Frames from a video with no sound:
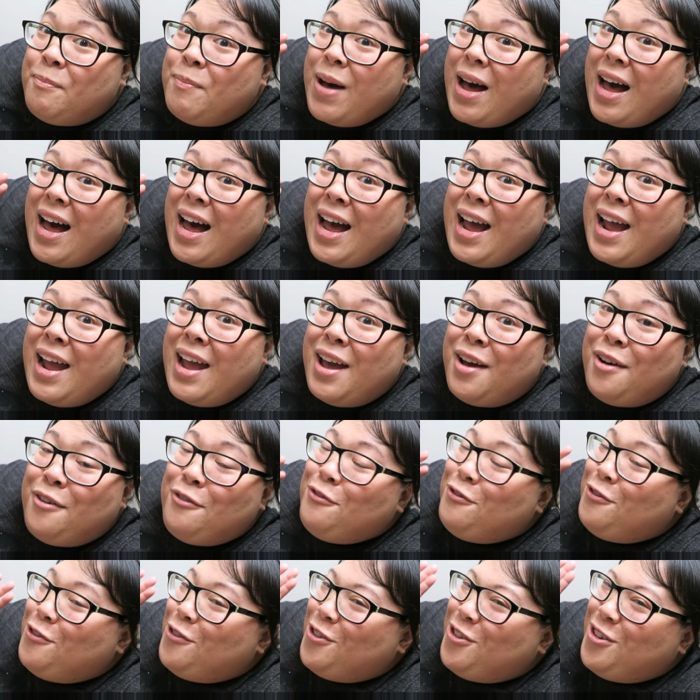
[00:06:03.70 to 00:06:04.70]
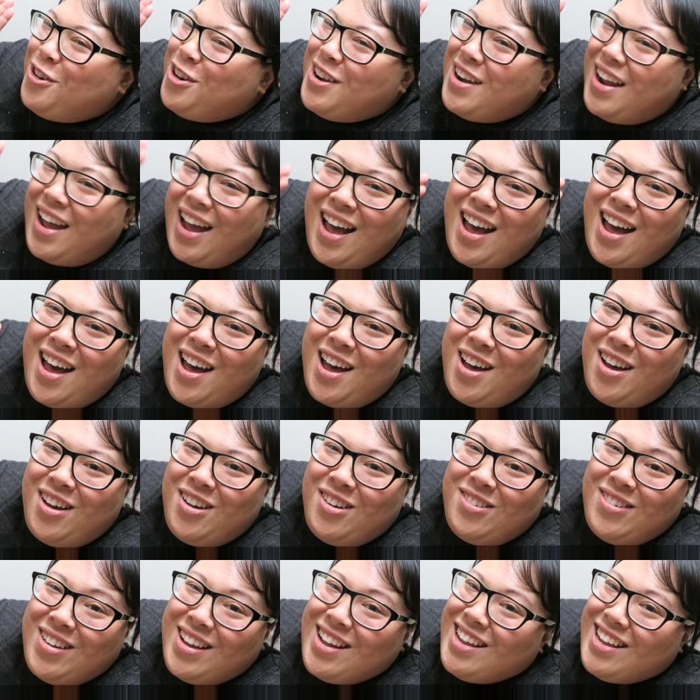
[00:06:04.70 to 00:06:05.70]
bye for
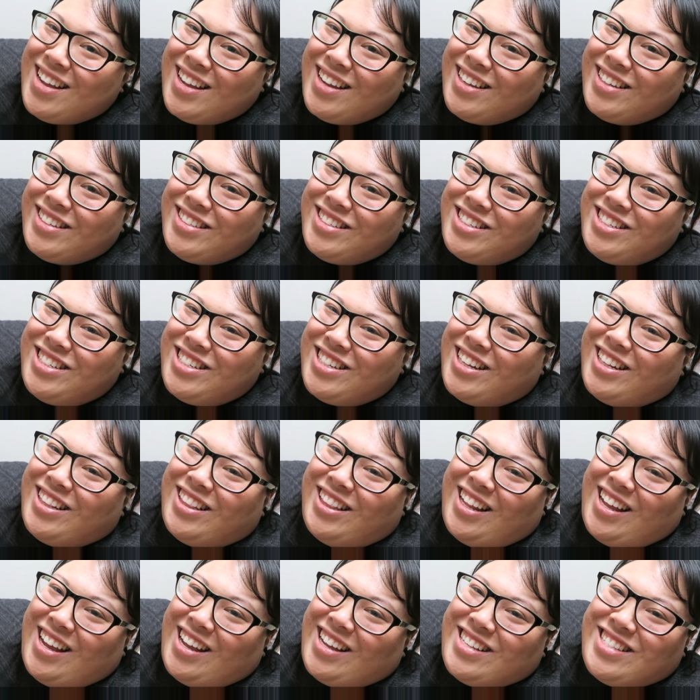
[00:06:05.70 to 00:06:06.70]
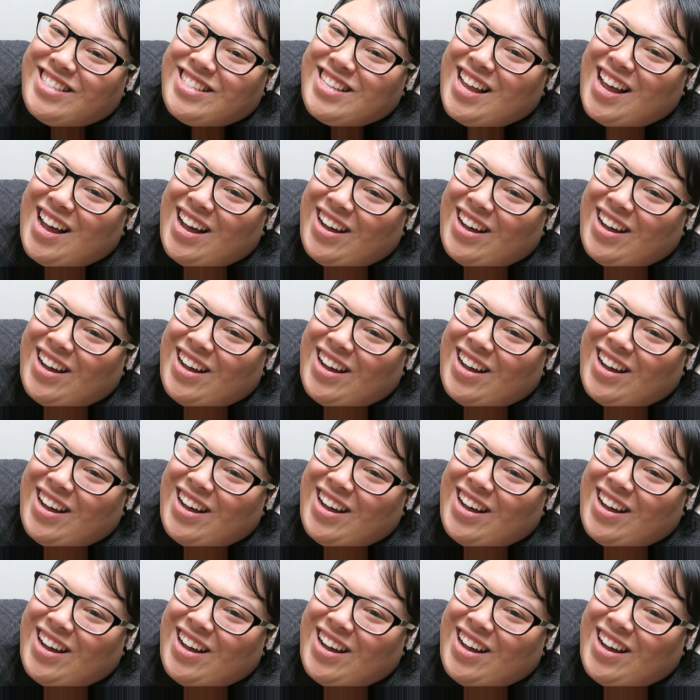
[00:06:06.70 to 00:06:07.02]
now. Jalez